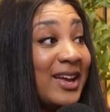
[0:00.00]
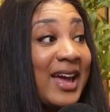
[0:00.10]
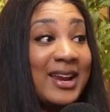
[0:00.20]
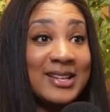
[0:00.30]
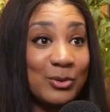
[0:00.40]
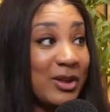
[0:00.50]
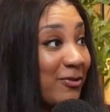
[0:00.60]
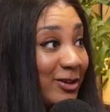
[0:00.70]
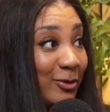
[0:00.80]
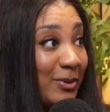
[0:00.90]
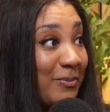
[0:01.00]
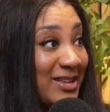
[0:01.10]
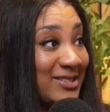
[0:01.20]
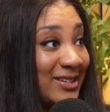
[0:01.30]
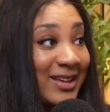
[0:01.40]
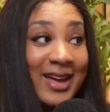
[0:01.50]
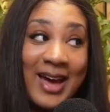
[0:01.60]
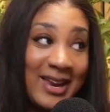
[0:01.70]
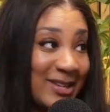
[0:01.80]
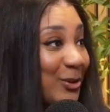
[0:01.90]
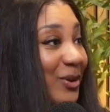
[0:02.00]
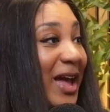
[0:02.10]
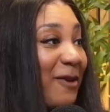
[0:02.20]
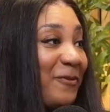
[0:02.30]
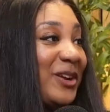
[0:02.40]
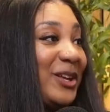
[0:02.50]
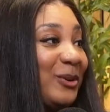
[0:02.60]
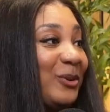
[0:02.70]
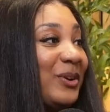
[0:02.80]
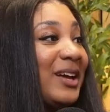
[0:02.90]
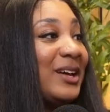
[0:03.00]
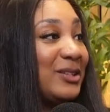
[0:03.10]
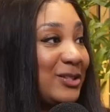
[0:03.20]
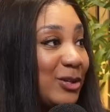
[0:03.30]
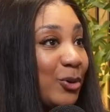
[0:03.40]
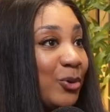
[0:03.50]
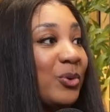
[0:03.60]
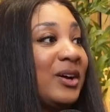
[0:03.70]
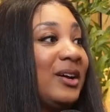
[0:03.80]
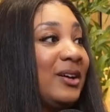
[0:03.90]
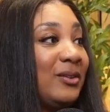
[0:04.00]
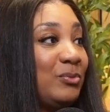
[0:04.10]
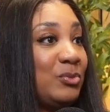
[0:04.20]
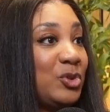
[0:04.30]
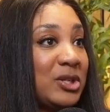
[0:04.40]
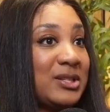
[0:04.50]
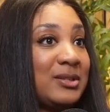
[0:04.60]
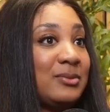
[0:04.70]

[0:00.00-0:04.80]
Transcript: And it's okay for you to be messy. And it's okay for you to just,